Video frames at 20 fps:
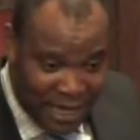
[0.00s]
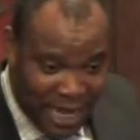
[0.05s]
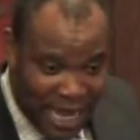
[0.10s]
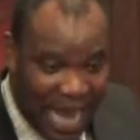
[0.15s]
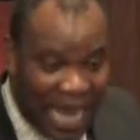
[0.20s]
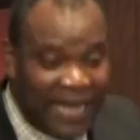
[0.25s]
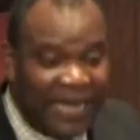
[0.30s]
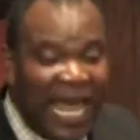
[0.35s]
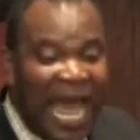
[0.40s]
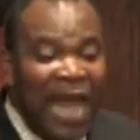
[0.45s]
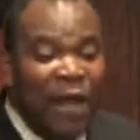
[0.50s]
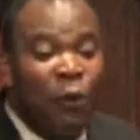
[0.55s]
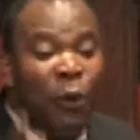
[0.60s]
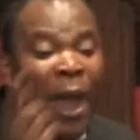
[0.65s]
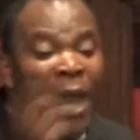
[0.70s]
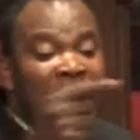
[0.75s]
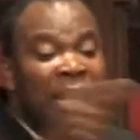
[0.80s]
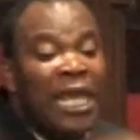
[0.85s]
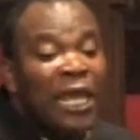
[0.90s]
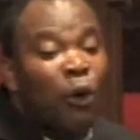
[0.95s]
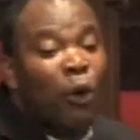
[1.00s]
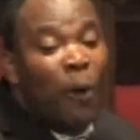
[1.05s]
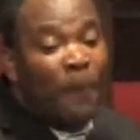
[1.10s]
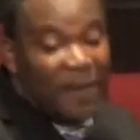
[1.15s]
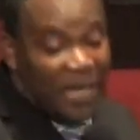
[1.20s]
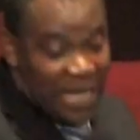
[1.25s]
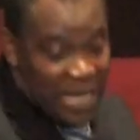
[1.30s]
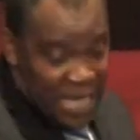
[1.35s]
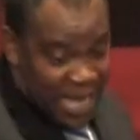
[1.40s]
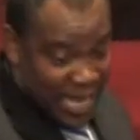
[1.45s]
And then when he will
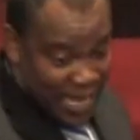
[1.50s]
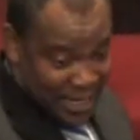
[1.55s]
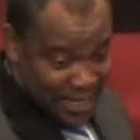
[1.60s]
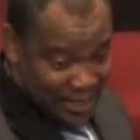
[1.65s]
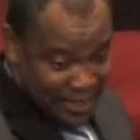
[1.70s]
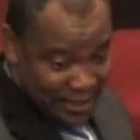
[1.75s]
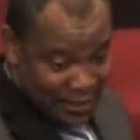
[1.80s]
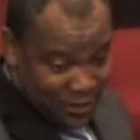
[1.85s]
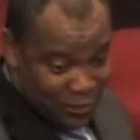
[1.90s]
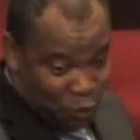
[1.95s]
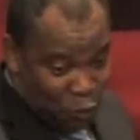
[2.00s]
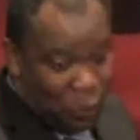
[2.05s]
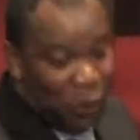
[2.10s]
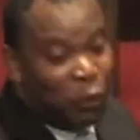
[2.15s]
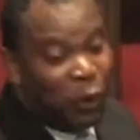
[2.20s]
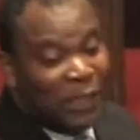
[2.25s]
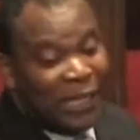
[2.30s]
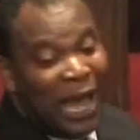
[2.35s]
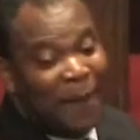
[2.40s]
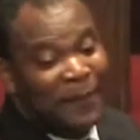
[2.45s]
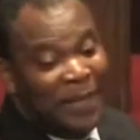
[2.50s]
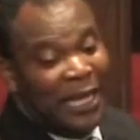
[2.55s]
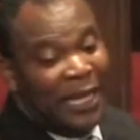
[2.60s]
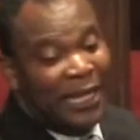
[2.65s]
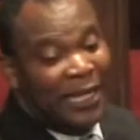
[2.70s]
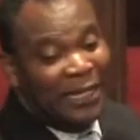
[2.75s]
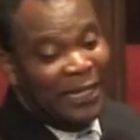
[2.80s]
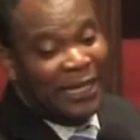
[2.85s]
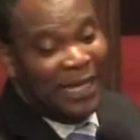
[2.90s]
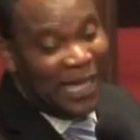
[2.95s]
be here, we will come
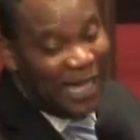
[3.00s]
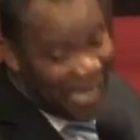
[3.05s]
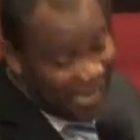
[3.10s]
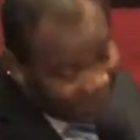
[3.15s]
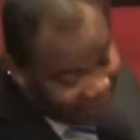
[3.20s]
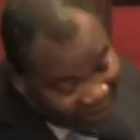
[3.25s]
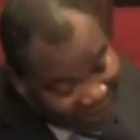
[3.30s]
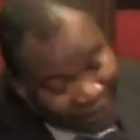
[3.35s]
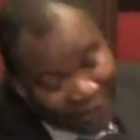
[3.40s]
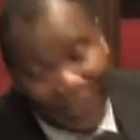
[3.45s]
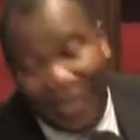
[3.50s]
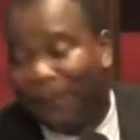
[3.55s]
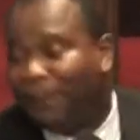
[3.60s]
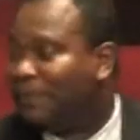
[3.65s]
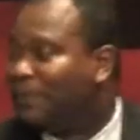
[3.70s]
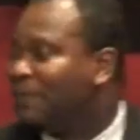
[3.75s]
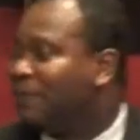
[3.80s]
in and kill him.